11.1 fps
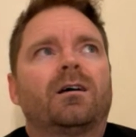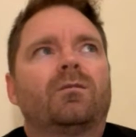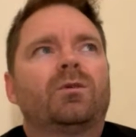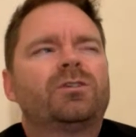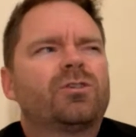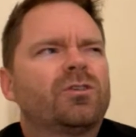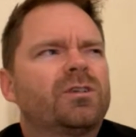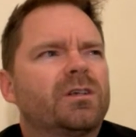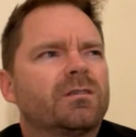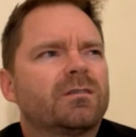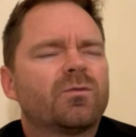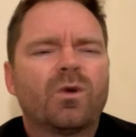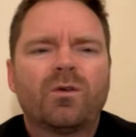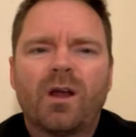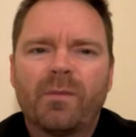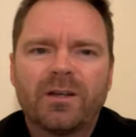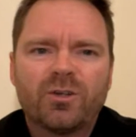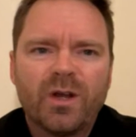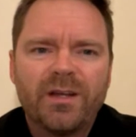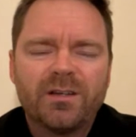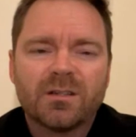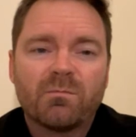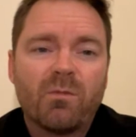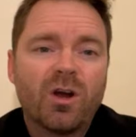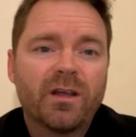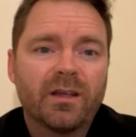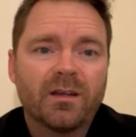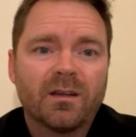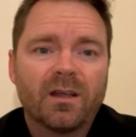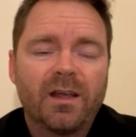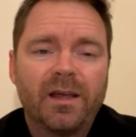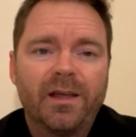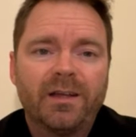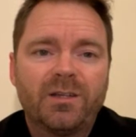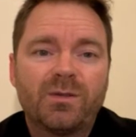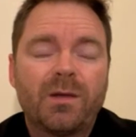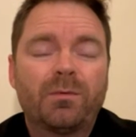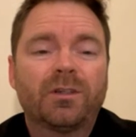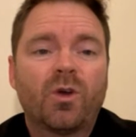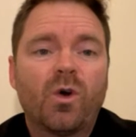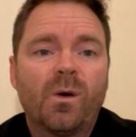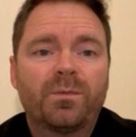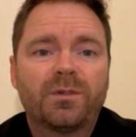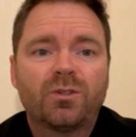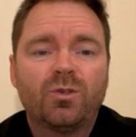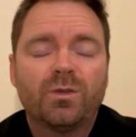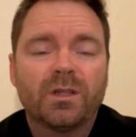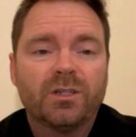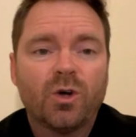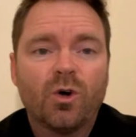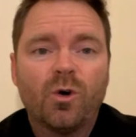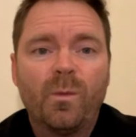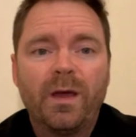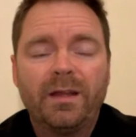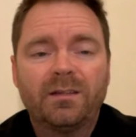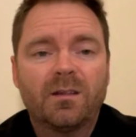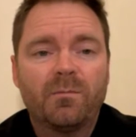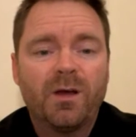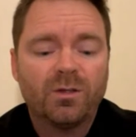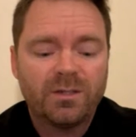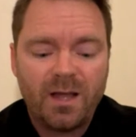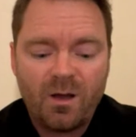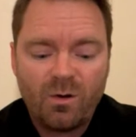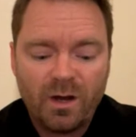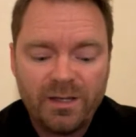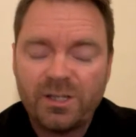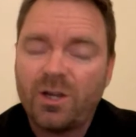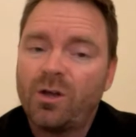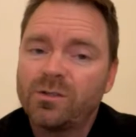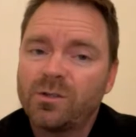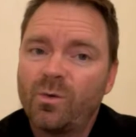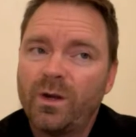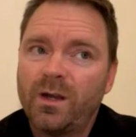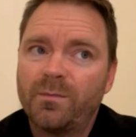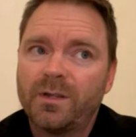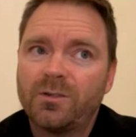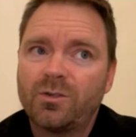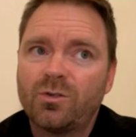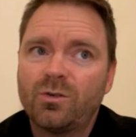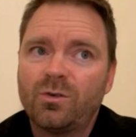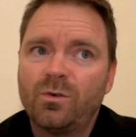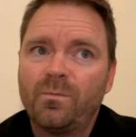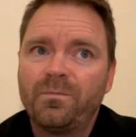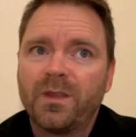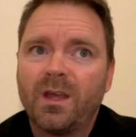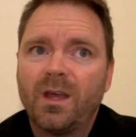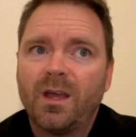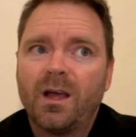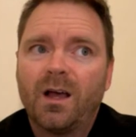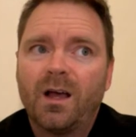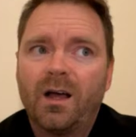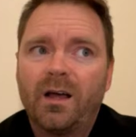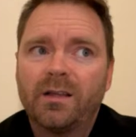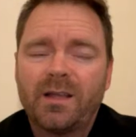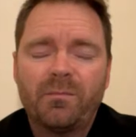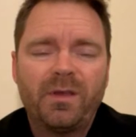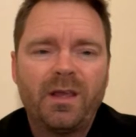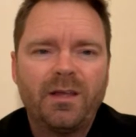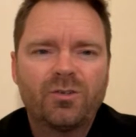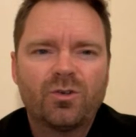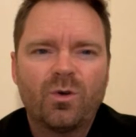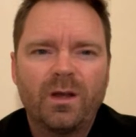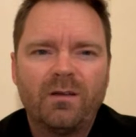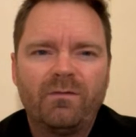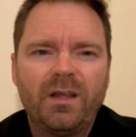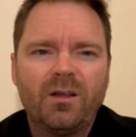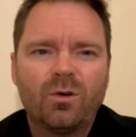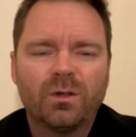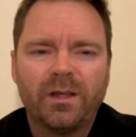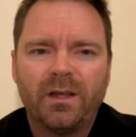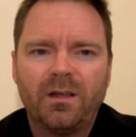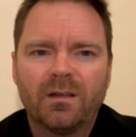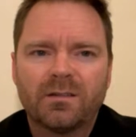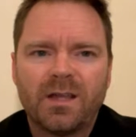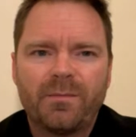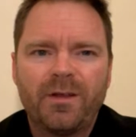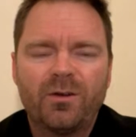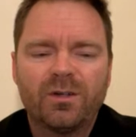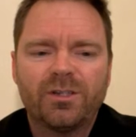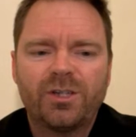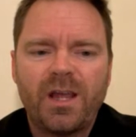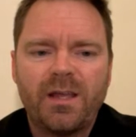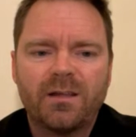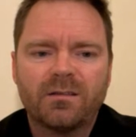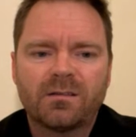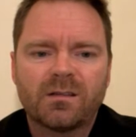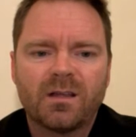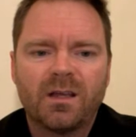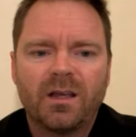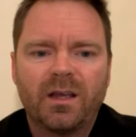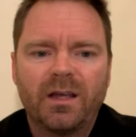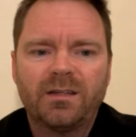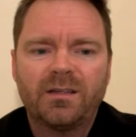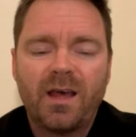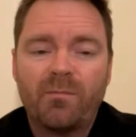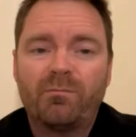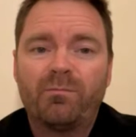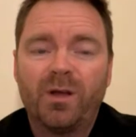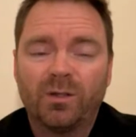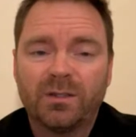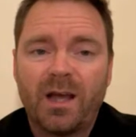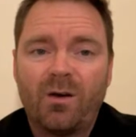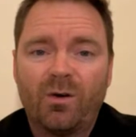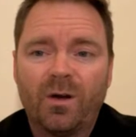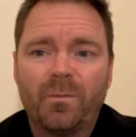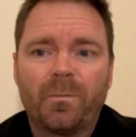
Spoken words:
what church is it? It's the one right by Trajan's Market. And she was able to go up to the dome and into the bell tower. And she also went up into San Pietro in Vincoli, St. Peter in Chains, into that bell tower.